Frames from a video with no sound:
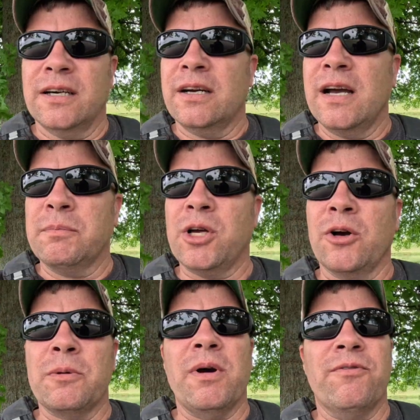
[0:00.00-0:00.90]
uh, I'm
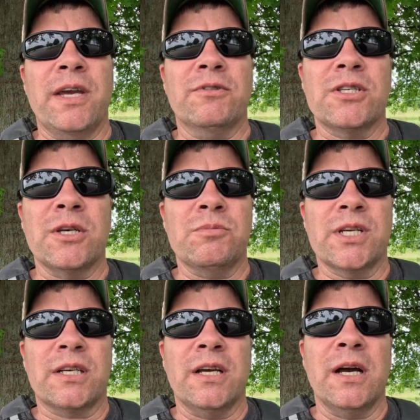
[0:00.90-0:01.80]
talking my favorite
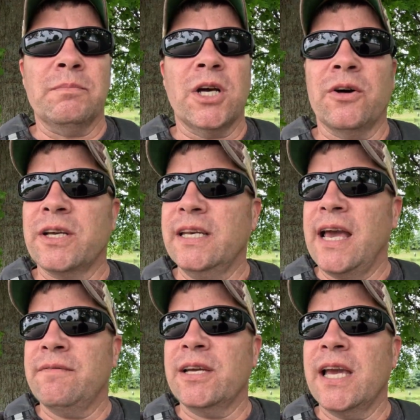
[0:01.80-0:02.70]
subject. I'm talking
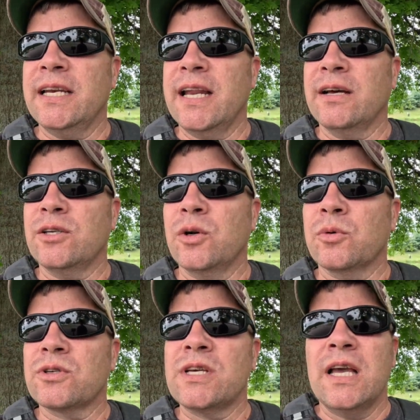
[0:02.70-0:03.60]
navigating
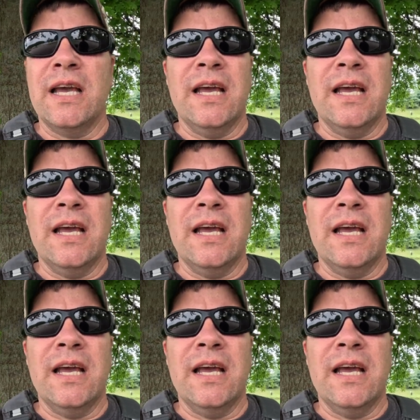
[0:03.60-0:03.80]
outdoors.